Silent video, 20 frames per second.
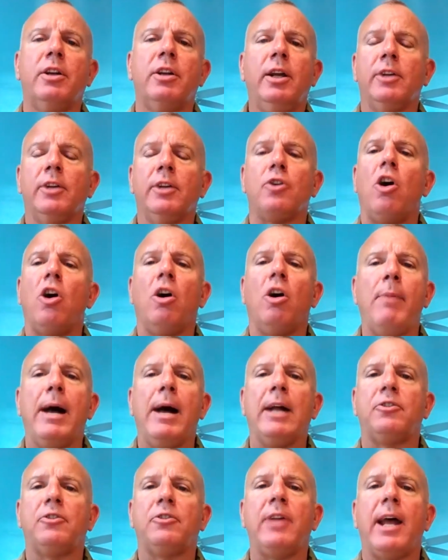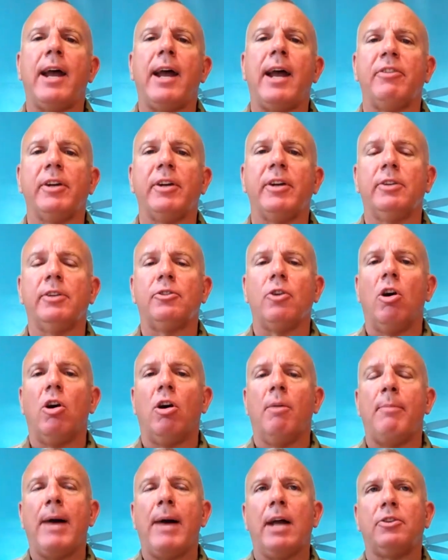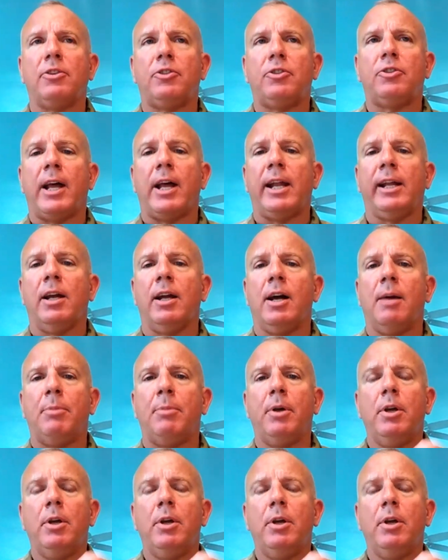it's all about staffing. It's all about setting up